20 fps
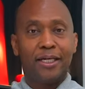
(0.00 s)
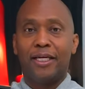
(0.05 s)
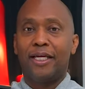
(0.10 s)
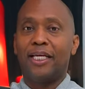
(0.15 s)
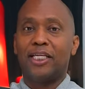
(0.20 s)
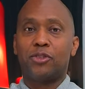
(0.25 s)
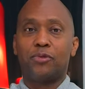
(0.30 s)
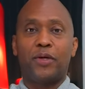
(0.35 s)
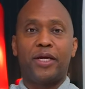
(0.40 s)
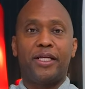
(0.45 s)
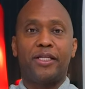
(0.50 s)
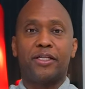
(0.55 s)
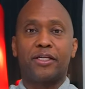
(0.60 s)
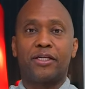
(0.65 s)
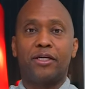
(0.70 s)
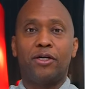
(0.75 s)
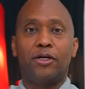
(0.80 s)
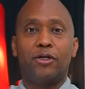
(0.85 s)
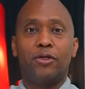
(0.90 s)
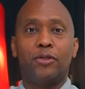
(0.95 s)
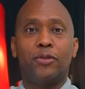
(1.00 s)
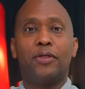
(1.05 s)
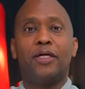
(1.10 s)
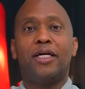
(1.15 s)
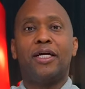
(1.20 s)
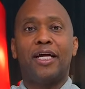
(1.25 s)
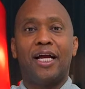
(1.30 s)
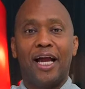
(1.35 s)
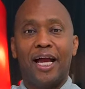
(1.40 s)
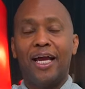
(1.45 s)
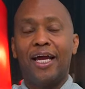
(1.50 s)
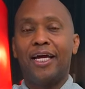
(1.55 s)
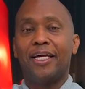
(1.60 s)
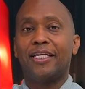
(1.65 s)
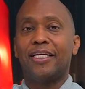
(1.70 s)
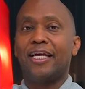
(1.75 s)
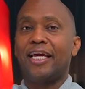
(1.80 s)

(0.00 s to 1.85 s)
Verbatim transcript: it's ready to go, and